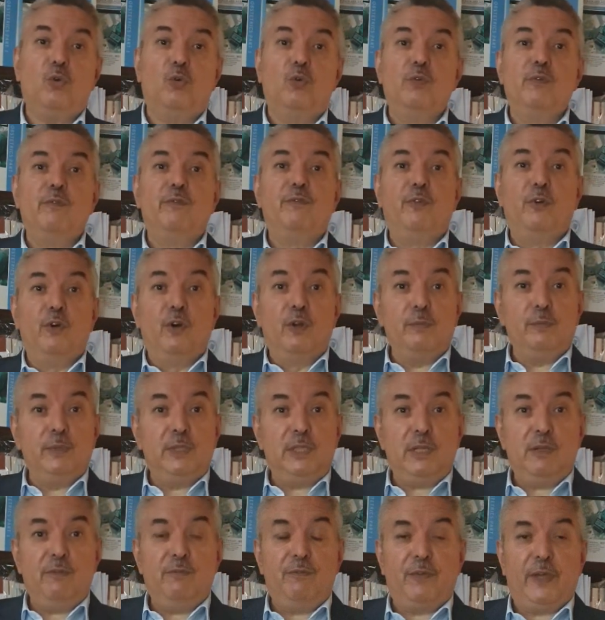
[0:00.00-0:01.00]

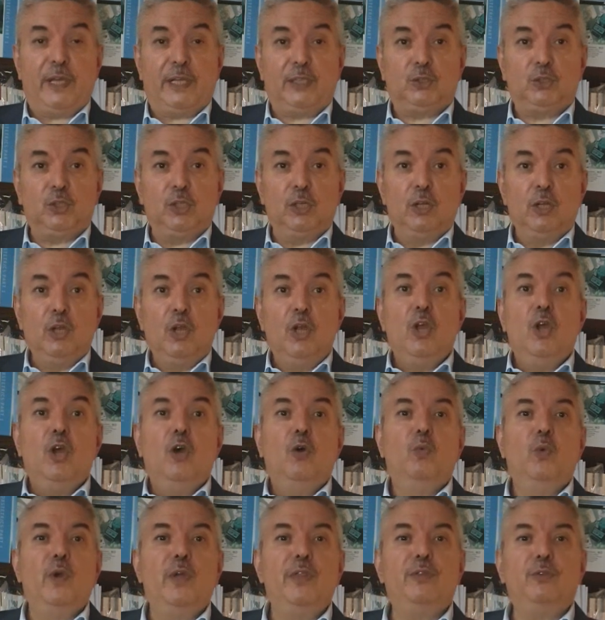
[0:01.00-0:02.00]
confirmed infection
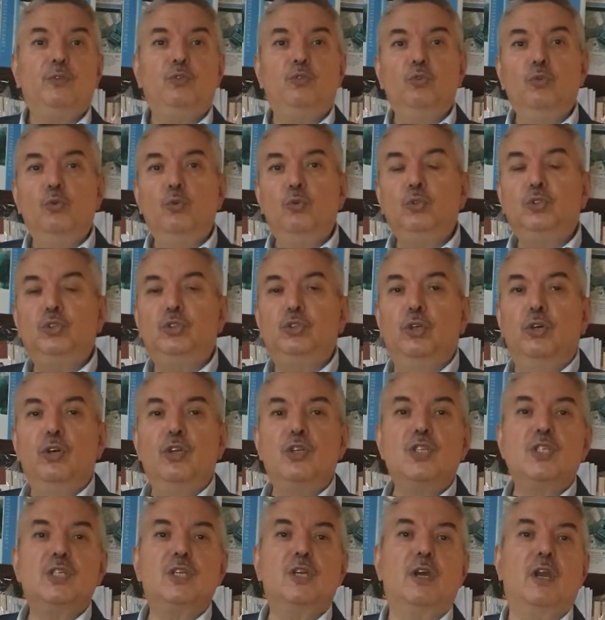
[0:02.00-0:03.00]
with two
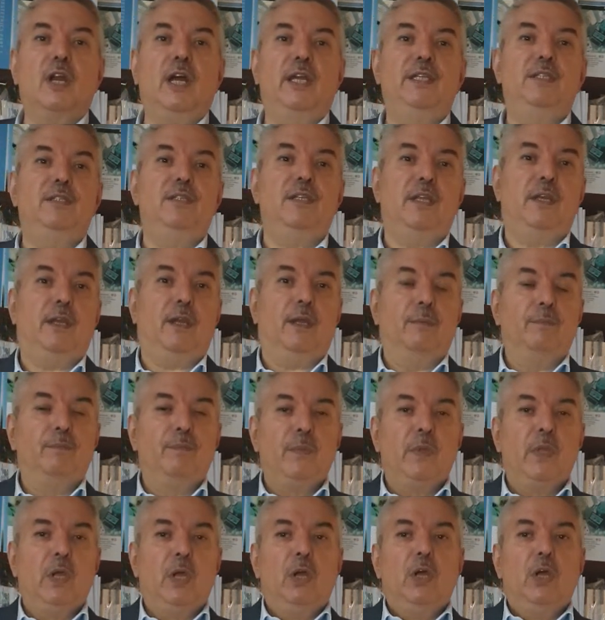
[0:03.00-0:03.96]
SIRS criteria.